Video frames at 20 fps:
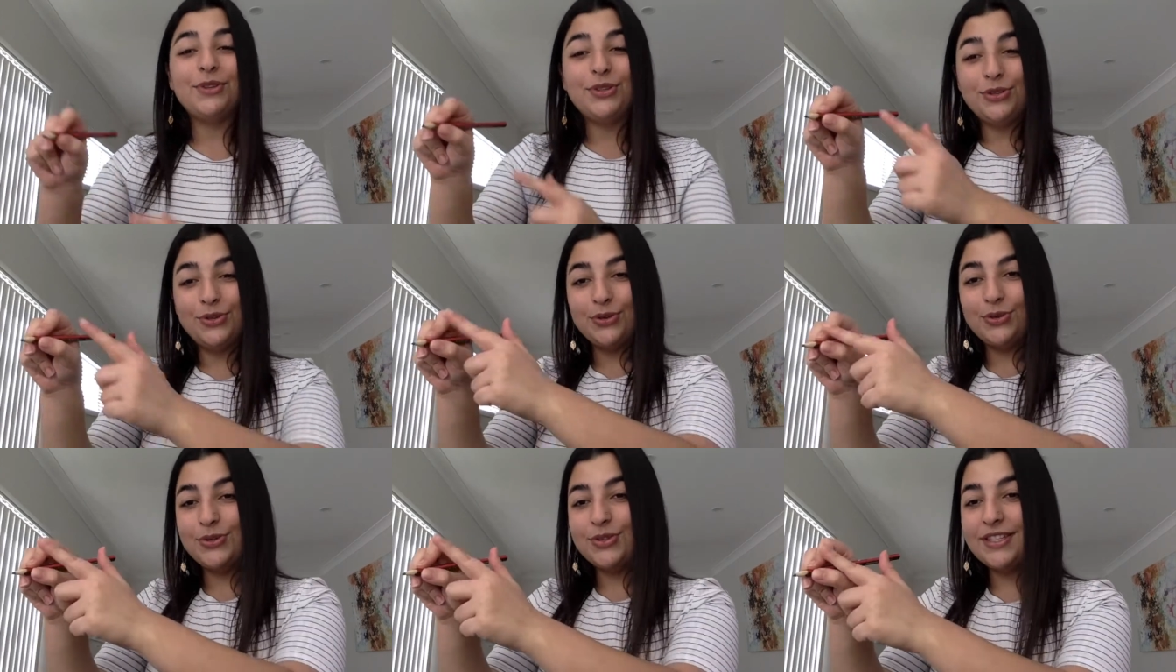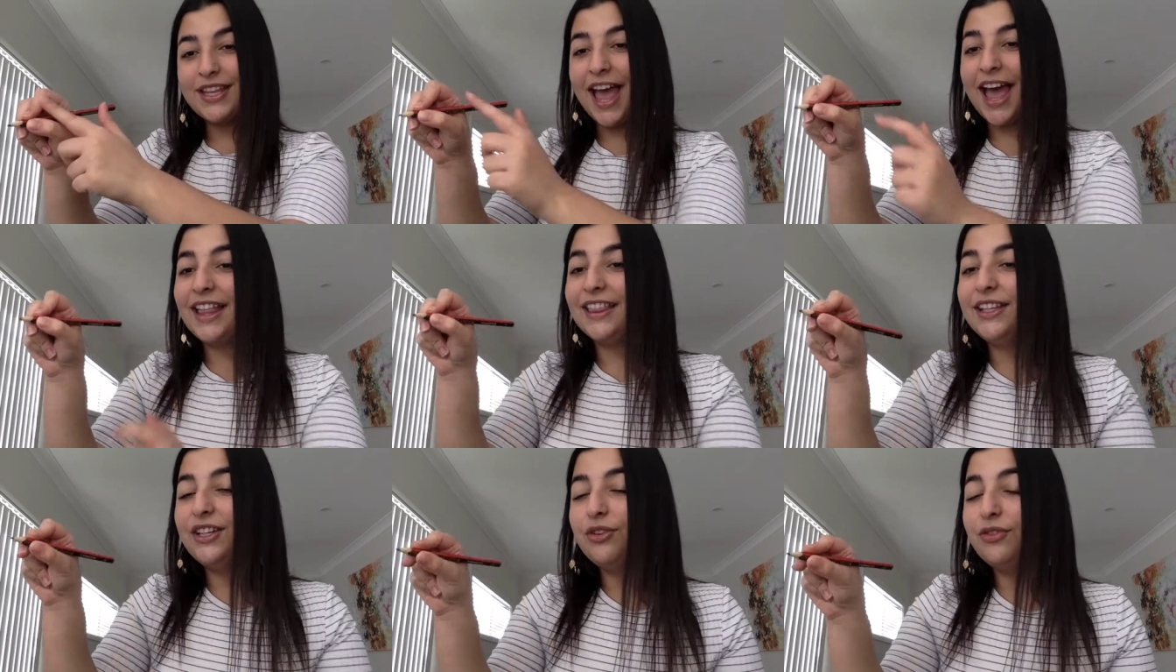use
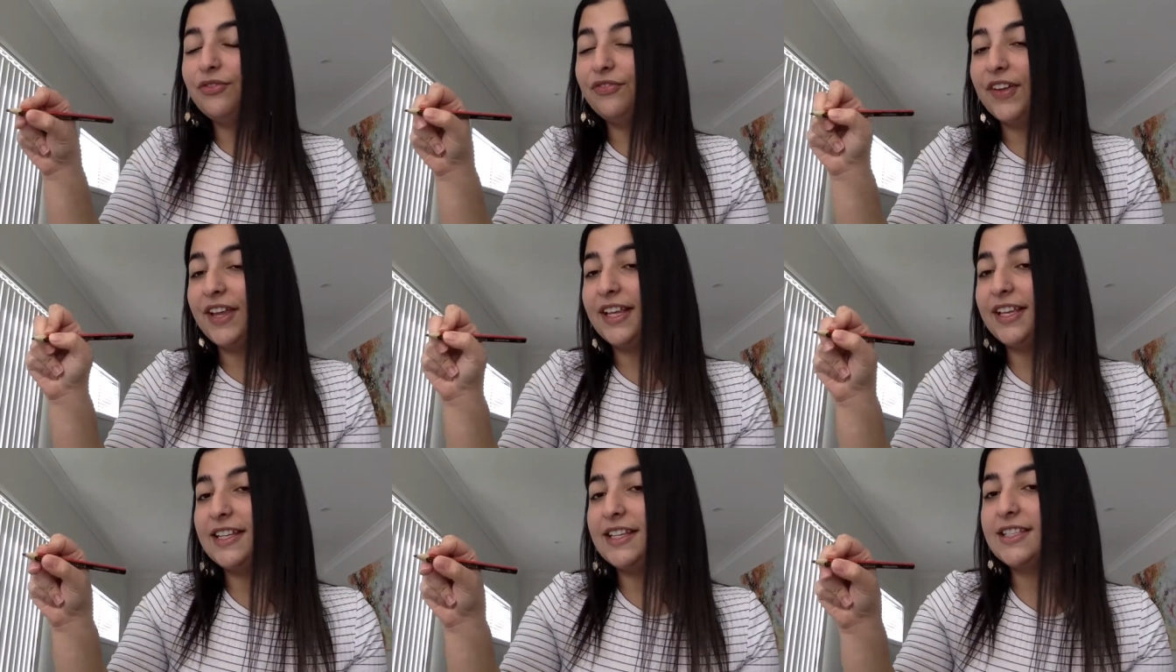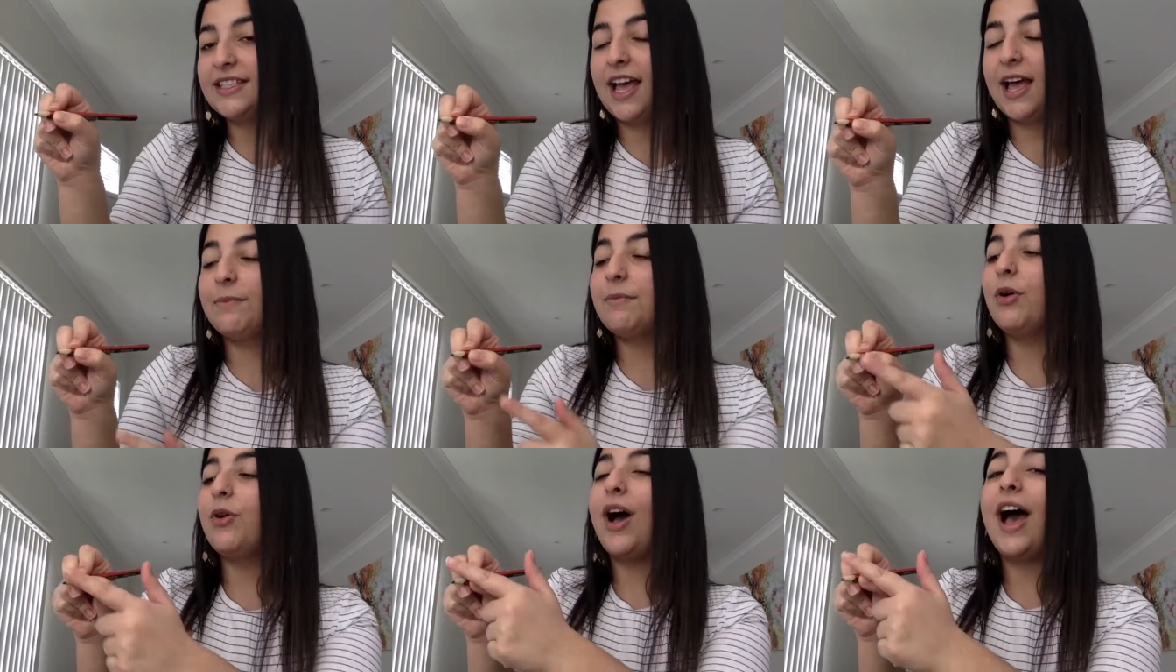our little fingers
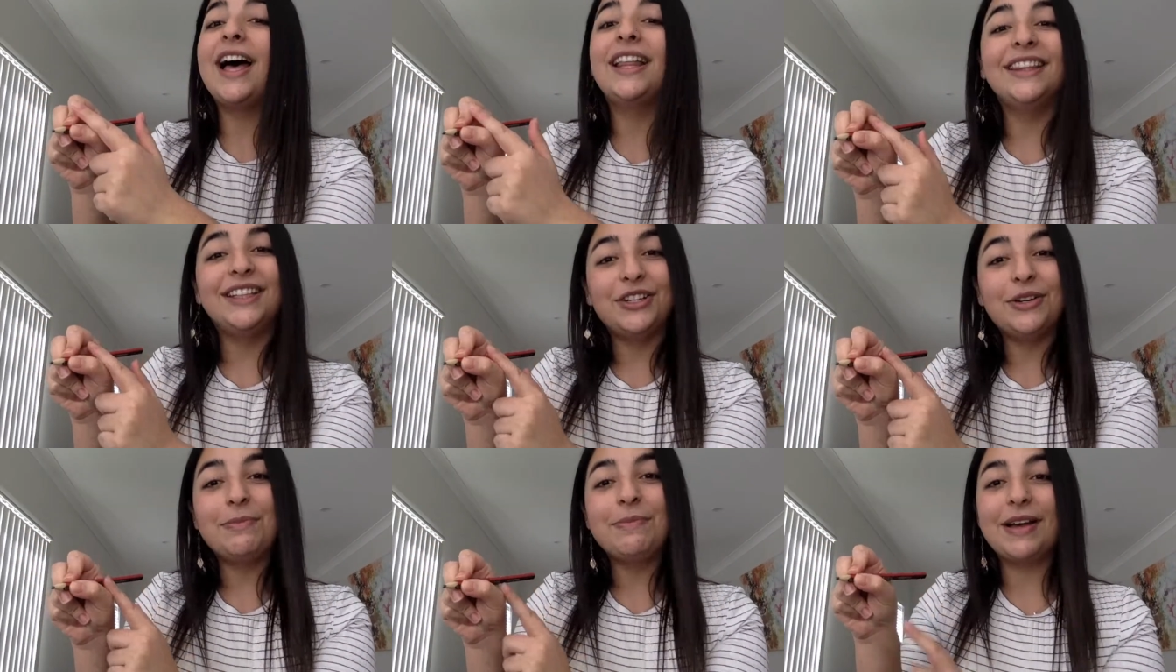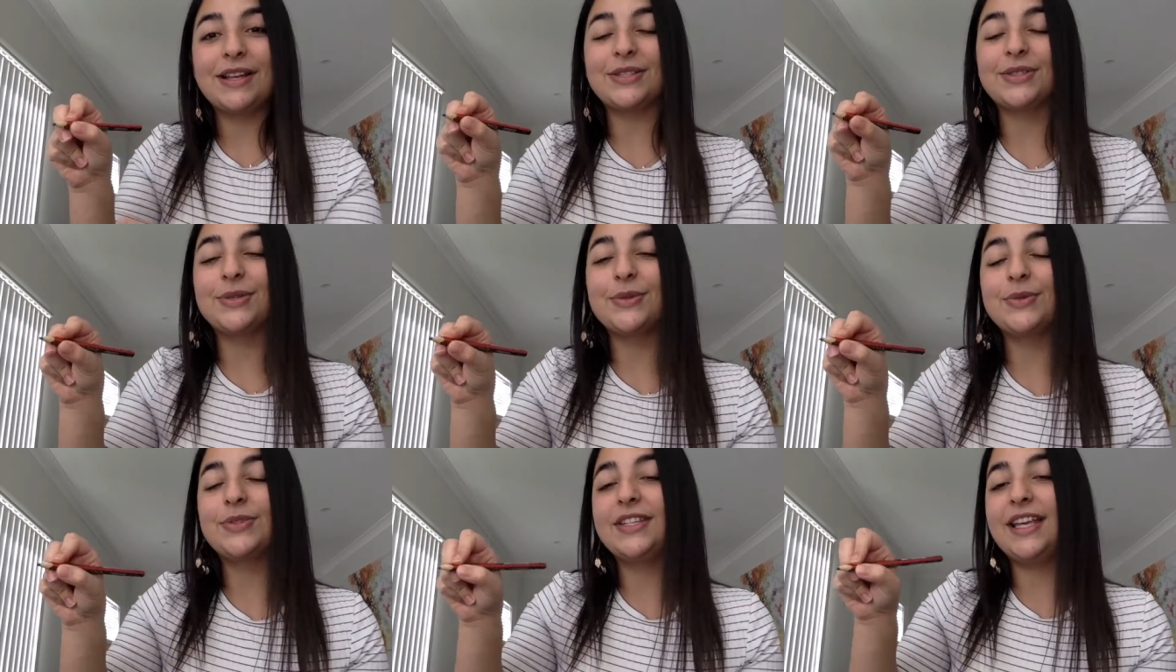um, or our little
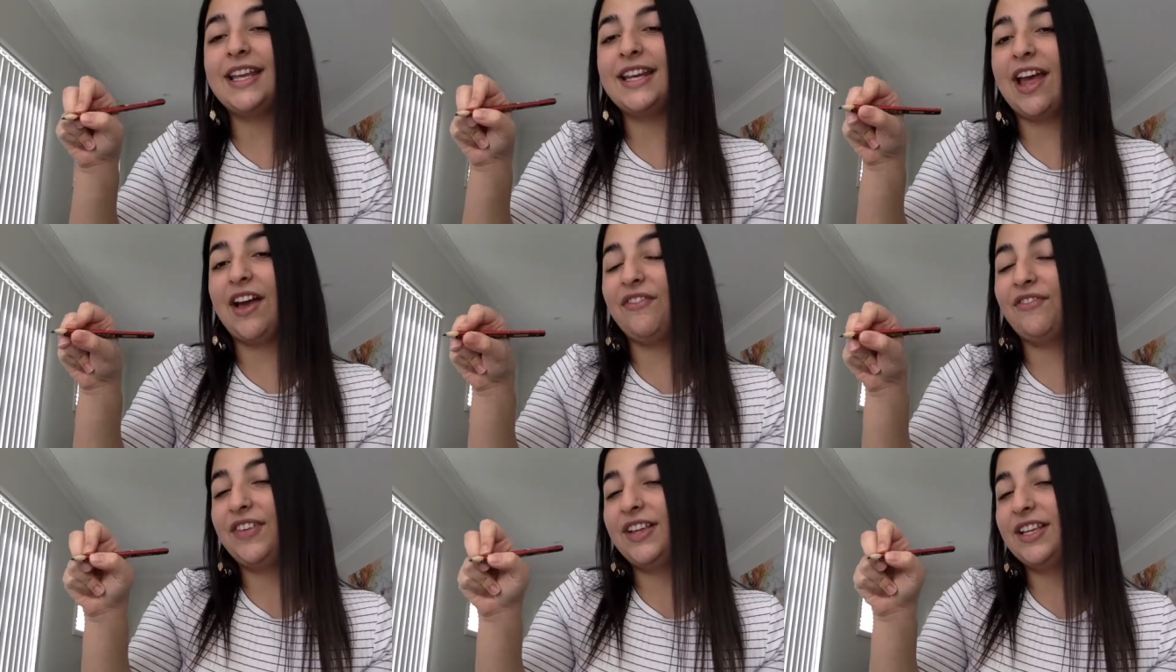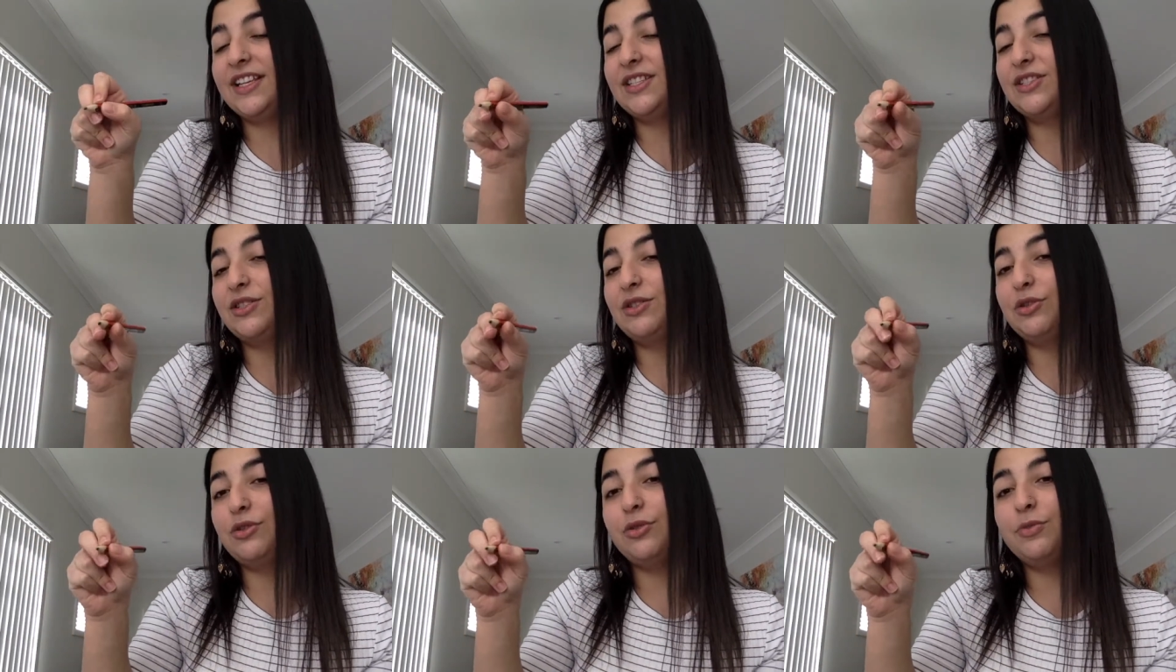muscles in our fingers
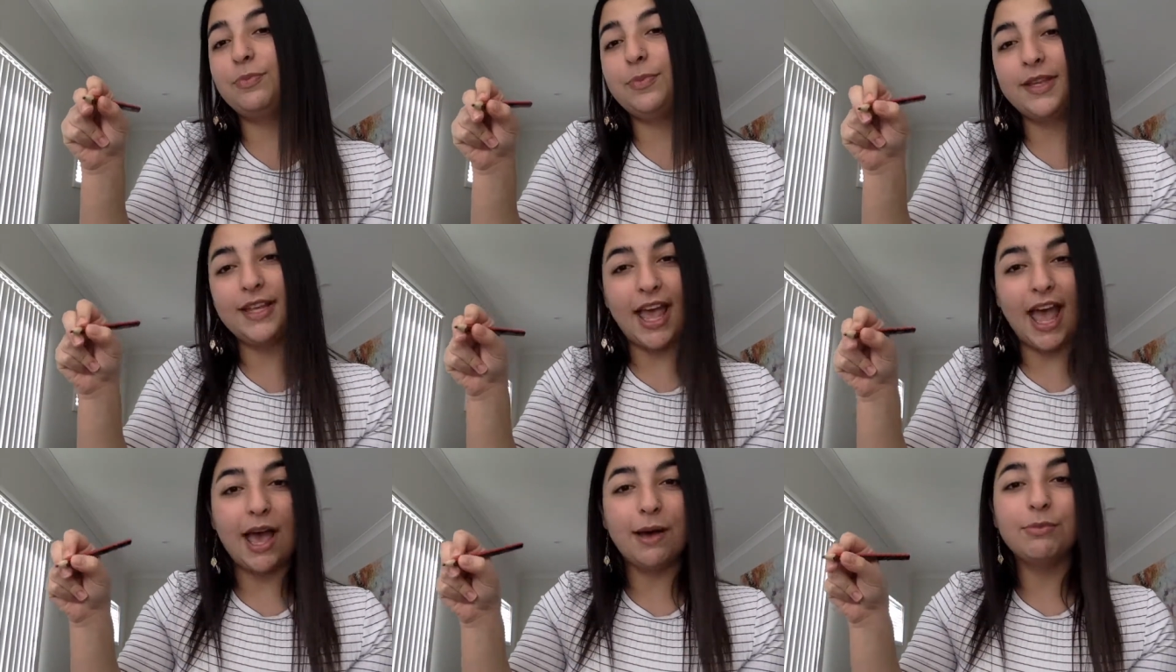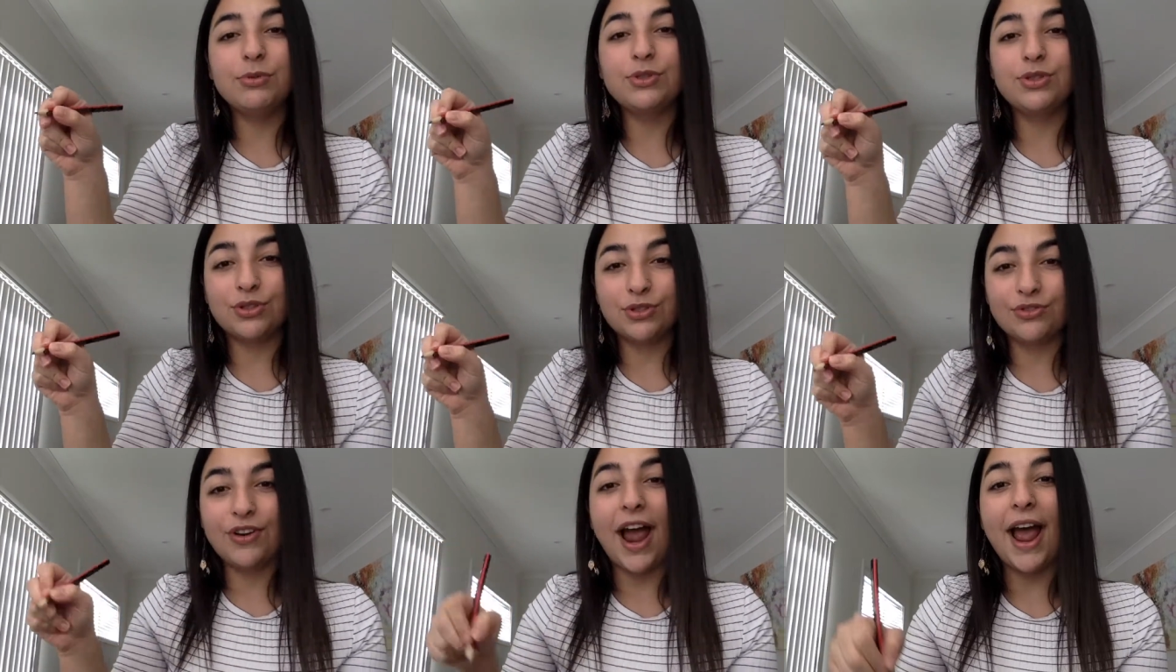to be able
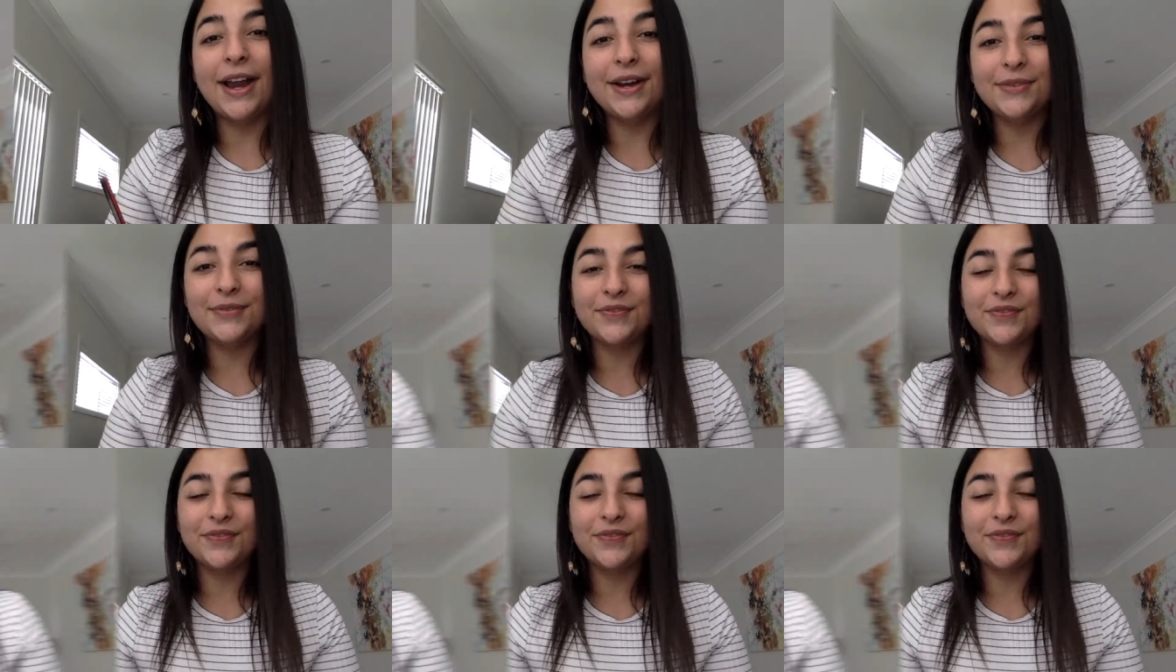to write.